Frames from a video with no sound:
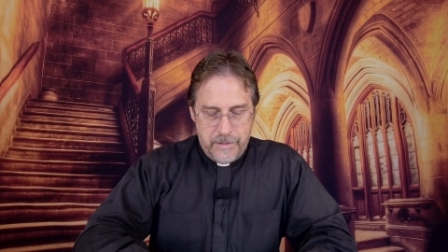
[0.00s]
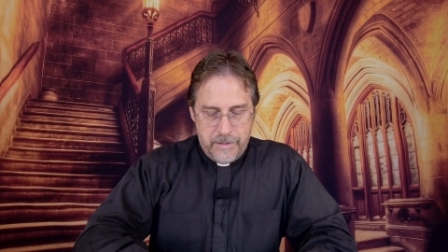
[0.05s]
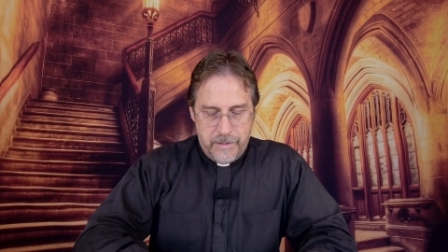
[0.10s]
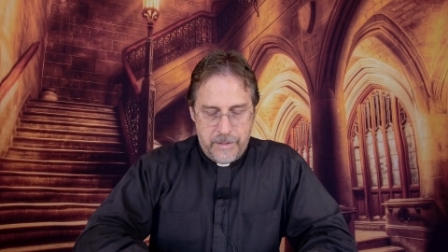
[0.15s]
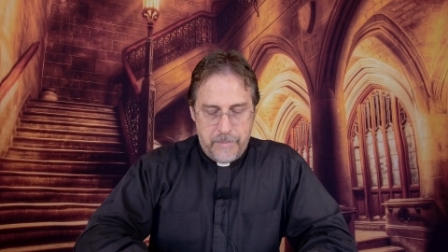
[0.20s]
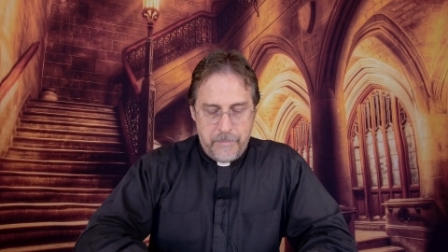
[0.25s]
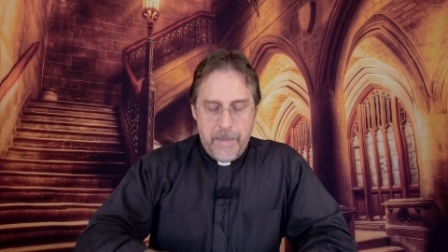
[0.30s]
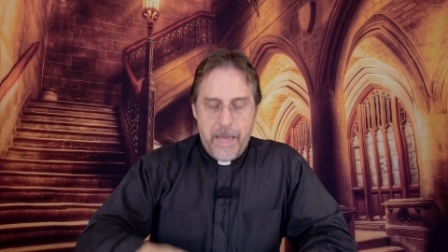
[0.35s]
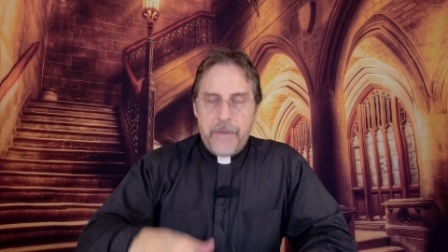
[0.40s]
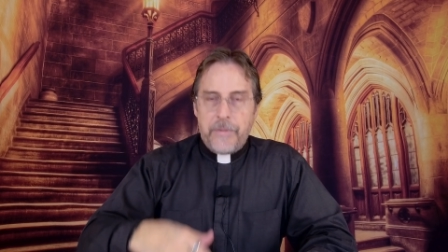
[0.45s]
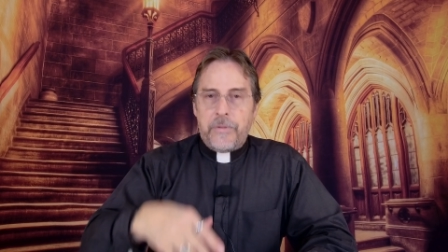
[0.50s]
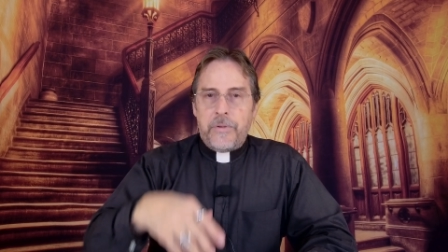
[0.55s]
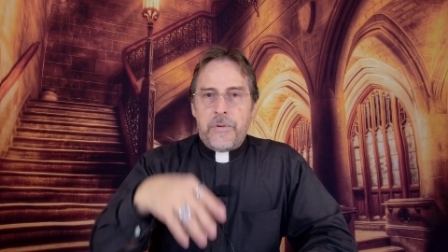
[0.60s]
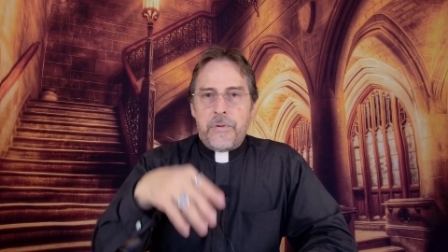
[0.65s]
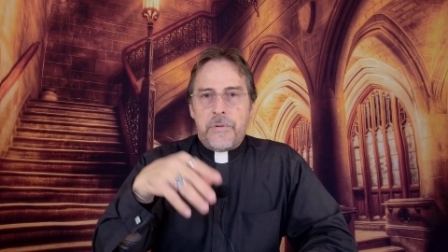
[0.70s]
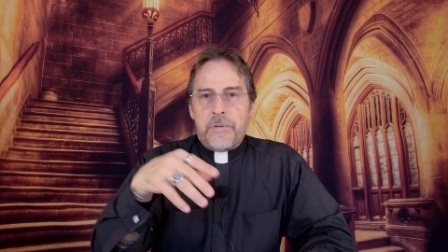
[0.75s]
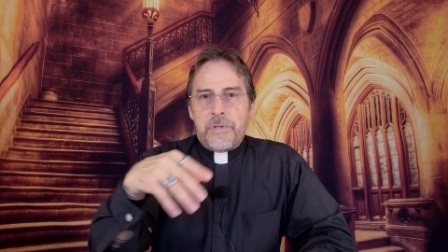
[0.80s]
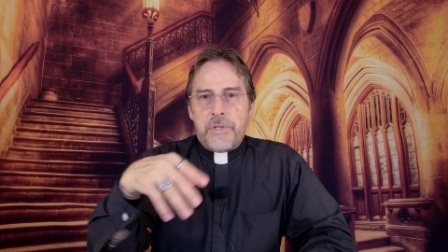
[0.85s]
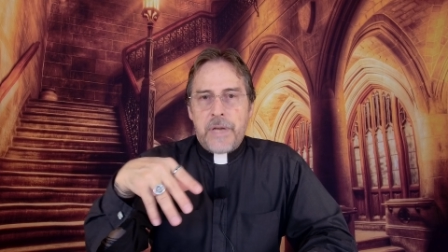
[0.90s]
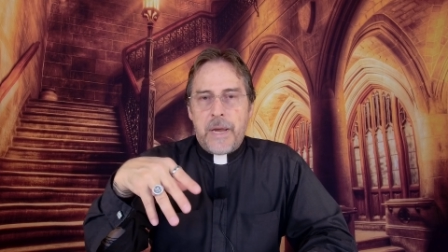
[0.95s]
In
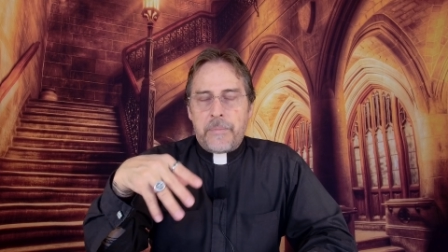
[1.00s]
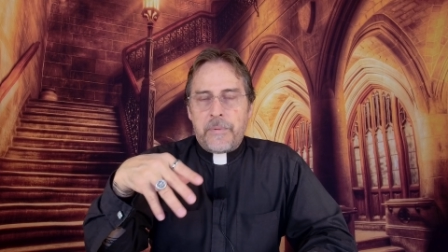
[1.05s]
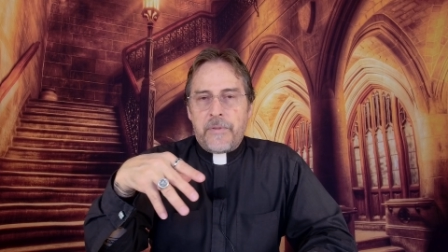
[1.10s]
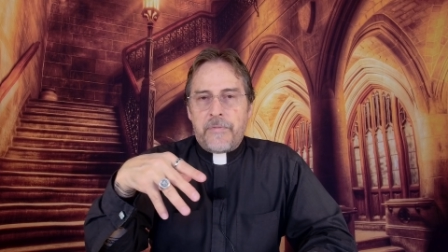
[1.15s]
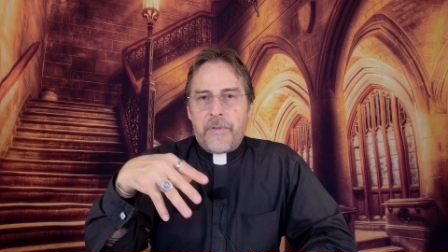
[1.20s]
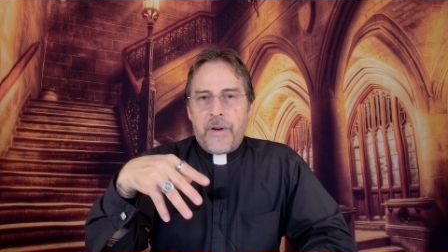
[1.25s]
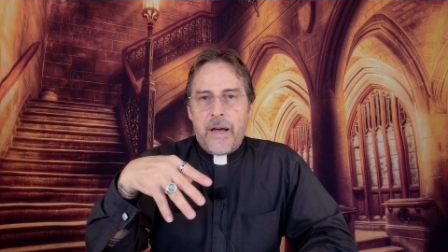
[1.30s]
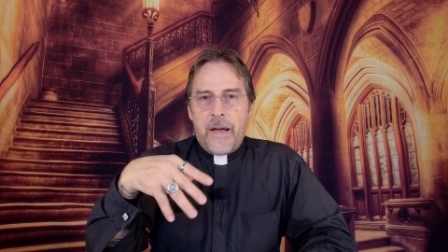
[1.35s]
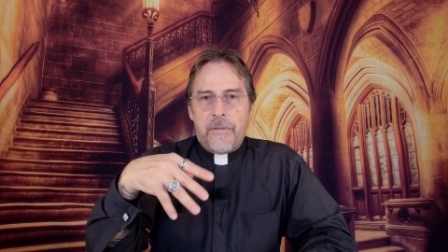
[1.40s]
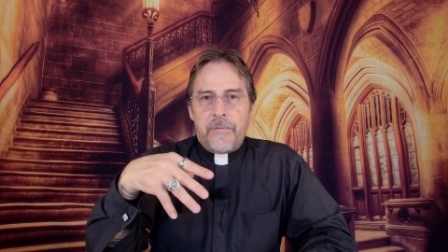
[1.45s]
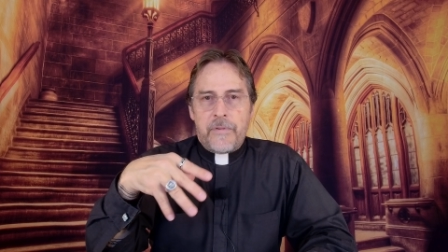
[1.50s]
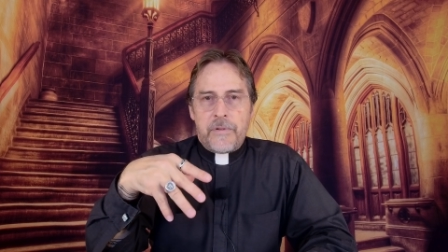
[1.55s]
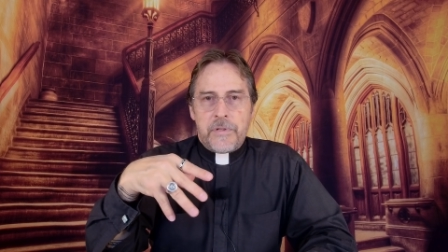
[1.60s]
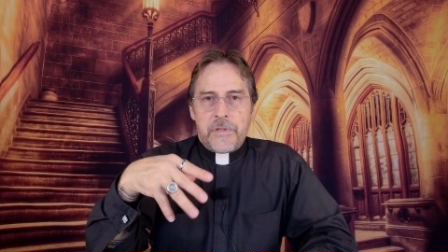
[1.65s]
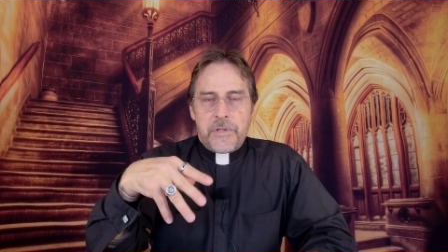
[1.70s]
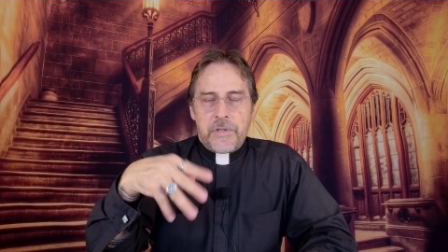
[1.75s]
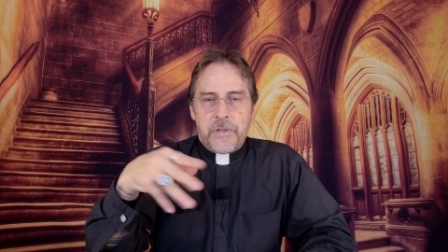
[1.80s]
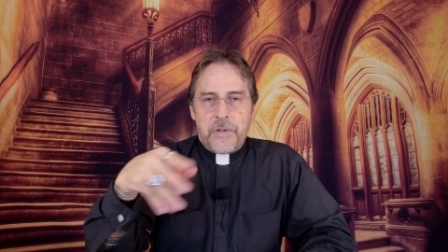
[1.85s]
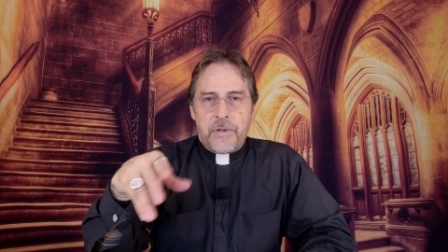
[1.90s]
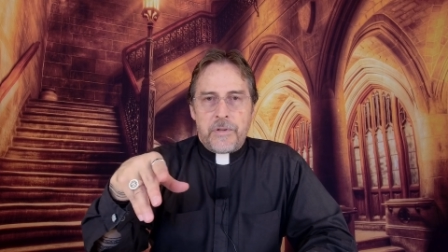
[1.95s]
Matthew's chapter 5,
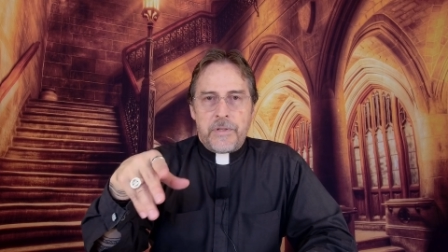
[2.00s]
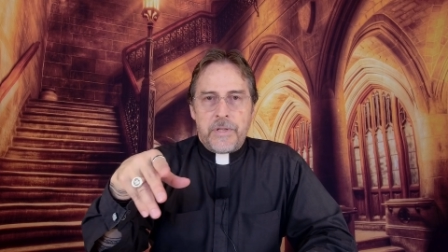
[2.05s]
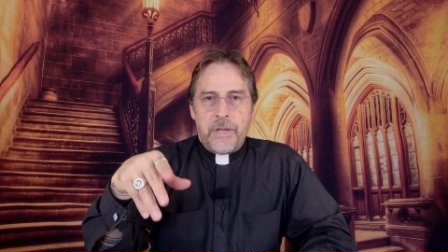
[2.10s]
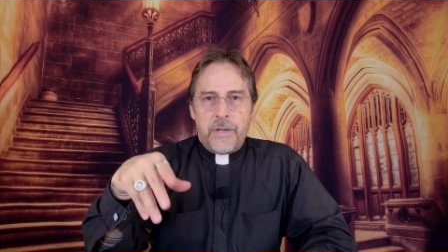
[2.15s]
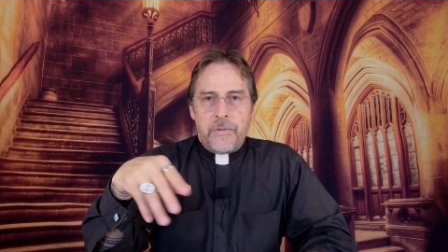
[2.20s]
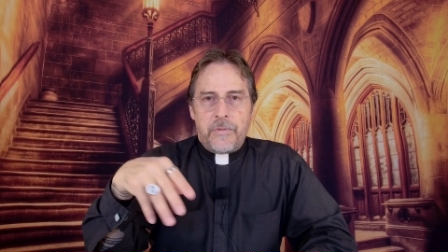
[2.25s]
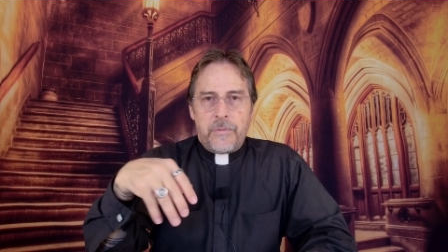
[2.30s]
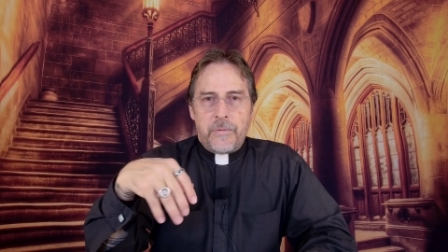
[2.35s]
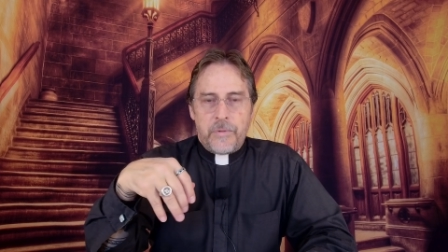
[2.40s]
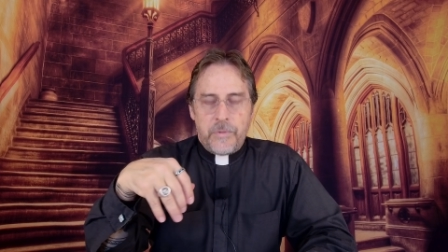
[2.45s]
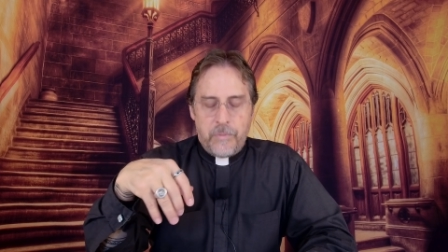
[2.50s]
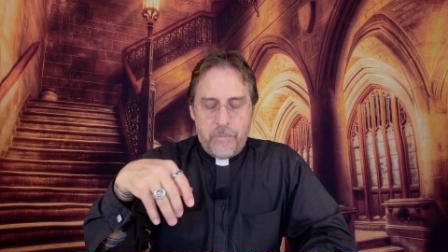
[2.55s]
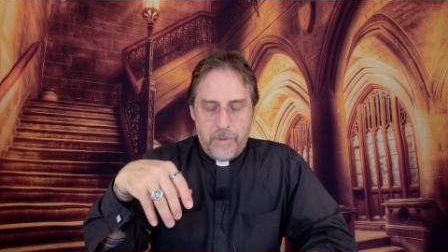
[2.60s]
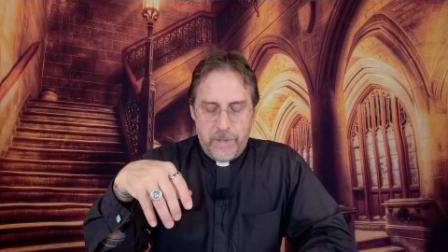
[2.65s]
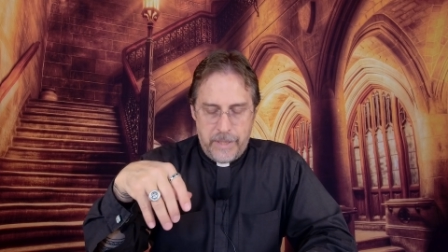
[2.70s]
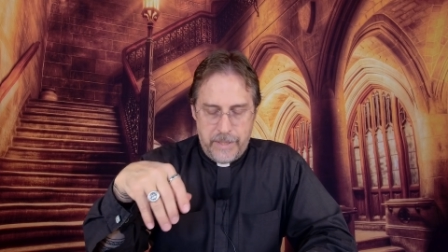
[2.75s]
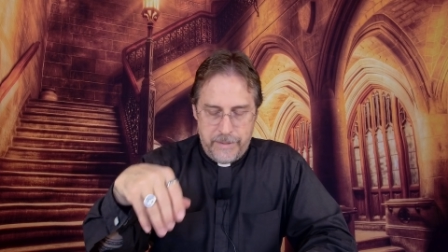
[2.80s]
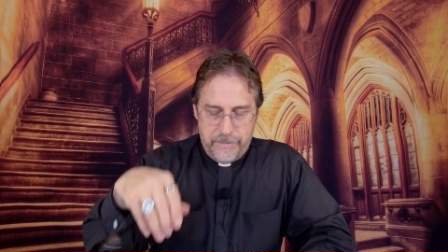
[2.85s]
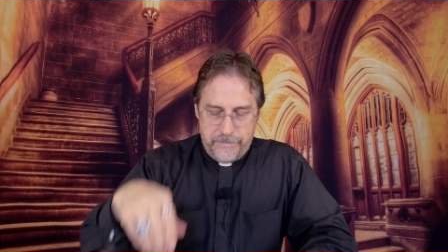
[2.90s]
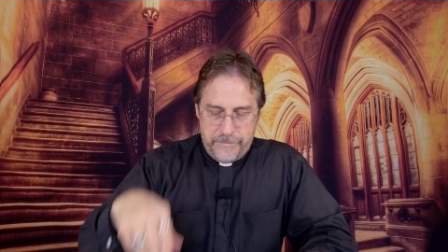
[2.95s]
verses 13 through
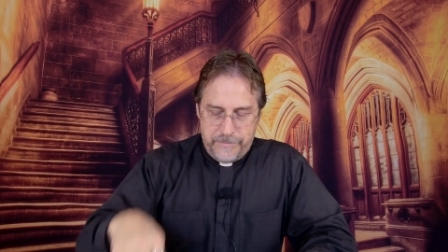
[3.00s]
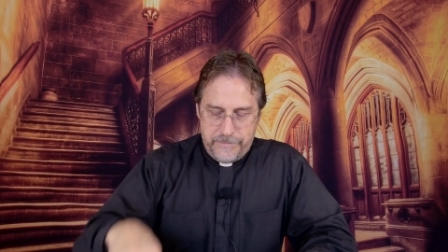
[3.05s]
20.